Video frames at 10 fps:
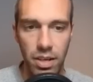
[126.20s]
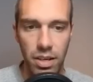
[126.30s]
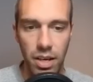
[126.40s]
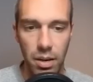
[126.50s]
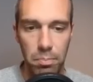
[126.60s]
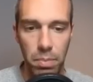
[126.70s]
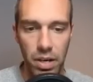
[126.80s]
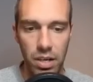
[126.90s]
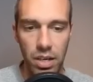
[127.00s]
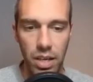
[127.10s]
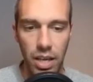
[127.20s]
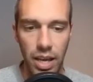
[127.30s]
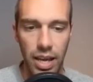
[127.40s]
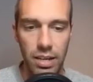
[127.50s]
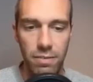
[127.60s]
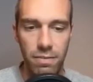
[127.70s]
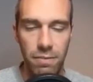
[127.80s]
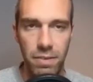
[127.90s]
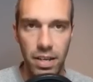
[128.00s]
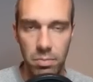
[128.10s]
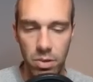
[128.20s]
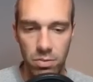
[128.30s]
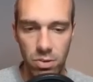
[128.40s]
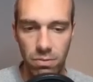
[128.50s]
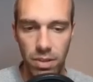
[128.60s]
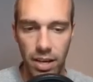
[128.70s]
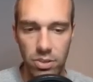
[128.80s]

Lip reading: a bug and a fighting move. So flyers are